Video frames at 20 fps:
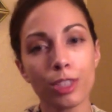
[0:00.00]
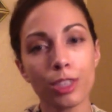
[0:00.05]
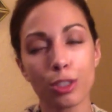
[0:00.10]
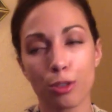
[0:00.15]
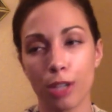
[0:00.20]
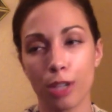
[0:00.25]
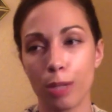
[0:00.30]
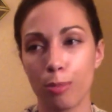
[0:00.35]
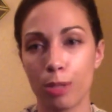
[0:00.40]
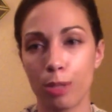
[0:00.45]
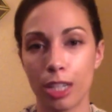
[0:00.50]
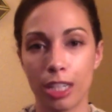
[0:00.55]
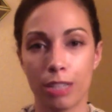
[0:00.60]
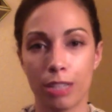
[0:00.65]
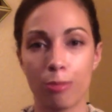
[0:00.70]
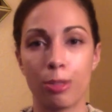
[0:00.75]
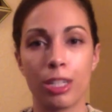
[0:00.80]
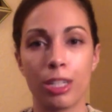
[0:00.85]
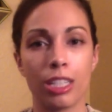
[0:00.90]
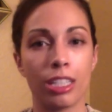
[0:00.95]
Great place
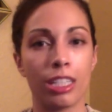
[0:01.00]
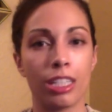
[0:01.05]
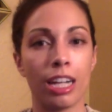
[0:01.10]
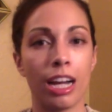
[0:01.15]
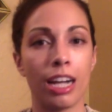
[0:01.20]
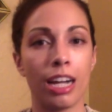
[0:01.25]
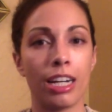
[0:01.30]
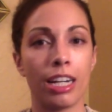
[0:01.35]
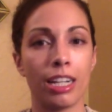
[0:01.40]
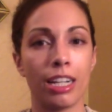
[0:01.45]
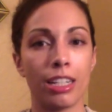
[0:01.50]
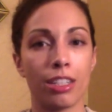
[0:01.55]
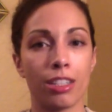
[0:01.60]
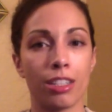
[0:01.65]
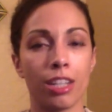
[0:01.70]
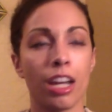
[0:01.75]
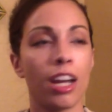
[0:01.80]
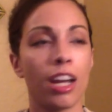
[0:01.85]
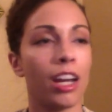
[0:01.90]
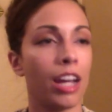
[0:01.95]
because that is
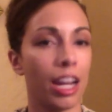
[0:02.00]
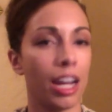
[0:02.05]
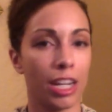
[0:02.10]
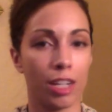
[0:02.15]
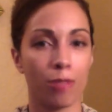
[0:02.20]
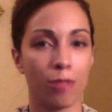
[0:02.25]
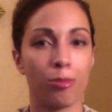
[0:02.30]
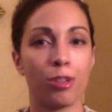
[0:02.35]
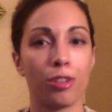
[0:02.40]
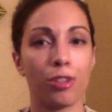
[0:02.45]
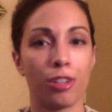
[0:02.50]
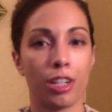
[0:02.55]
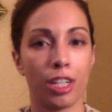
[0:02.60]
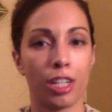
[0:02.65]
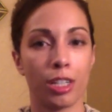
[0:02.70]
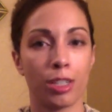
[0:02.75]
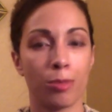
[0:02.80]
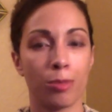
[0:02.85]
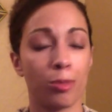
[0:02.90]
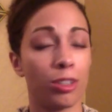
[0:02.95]
a
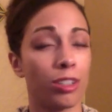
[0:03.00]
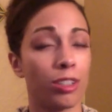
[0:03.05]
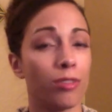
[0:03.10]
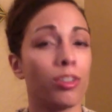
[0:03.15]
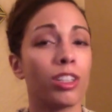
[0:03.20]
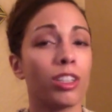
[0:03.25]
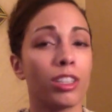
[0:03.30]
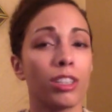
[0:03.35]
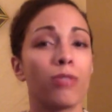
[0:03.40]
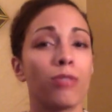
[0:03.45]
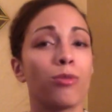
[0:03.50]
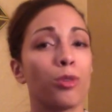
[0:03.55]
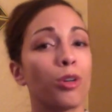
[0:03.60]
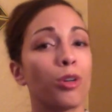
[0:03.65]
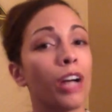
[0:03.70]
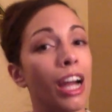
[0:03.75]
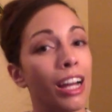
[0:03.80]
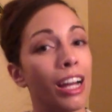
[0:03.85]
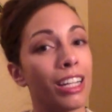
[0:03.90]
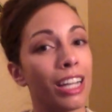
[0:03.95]
community specifically for
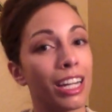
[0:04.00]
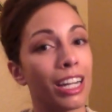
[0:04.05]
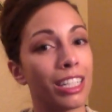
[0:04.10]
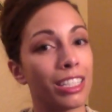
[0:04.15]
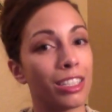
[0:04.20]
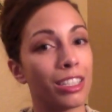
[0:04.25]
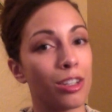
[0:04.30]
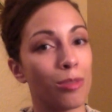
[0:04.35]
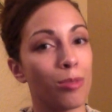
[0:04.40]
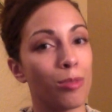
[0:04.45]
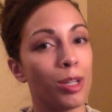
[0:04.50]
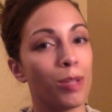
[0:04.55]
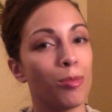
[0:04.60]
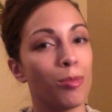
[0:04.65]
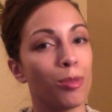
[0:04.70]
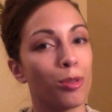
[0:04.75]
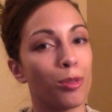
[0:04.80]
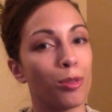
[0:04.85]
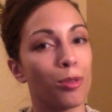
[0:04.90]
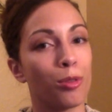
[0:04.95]
allies, so
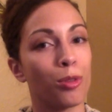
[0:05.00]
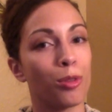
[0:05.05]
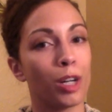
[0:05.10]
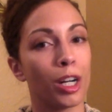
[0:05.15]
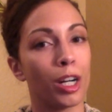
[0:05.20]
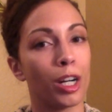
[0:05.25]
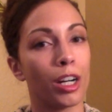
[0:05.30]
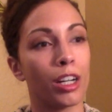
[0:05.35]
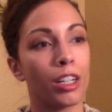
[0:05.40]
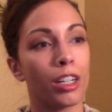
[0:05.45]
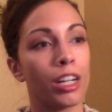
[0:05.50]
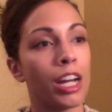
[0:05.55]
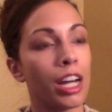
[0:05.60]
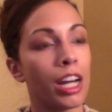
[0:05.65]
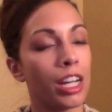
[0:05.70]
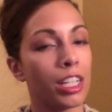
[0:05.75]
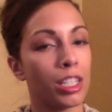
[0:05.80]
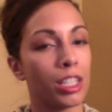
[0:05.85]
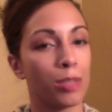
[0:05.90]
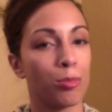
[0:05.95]
people who are
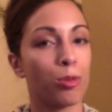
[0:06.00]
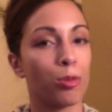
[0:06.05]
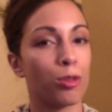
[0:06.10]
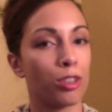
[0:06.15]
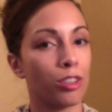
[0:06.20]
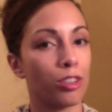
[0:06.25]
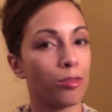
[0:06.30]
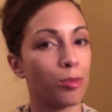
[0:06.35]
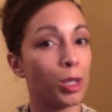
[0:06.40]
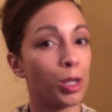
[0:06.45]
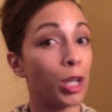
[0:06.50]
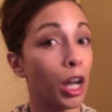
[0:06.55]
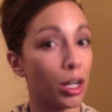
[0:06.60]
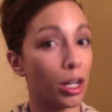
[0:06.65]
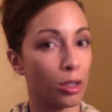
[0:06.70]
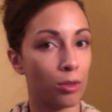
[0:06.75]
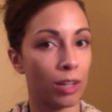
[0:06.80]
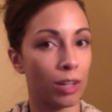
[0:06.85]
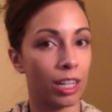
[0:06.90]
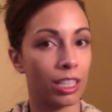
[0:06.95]
supportive but not
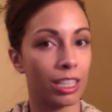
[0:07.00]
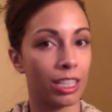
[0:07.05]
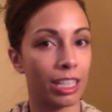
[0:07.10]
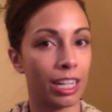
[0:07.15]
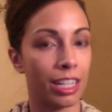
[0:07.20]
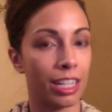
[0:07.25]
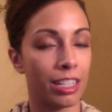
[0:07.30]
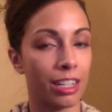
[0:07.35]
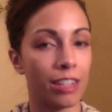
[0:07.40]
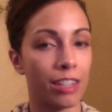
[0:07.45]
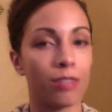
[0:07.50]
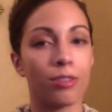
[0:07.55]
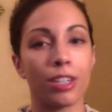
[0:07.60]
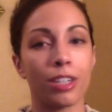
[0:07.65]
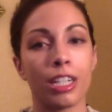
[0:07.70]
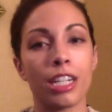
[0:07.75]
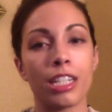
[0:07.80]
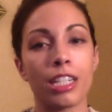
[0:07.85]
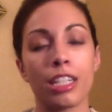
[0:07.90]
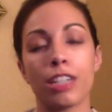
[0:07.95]
directly
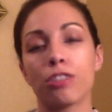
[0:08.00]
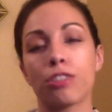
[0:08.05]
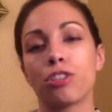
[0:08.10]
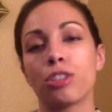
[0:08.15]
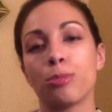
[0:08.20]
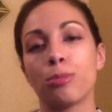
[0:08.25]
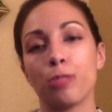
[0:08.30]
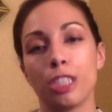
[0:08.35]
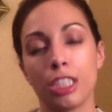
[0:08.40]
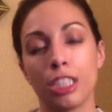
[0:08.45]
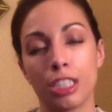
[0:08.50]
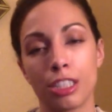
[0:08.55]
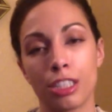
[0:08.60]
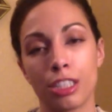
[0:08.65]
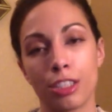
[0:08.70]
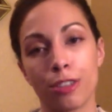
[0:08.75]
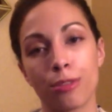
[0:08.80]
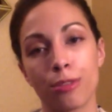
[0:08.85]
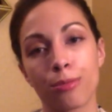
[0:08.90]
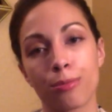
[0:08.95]
identifying as
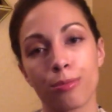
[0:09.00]
LGBTQ.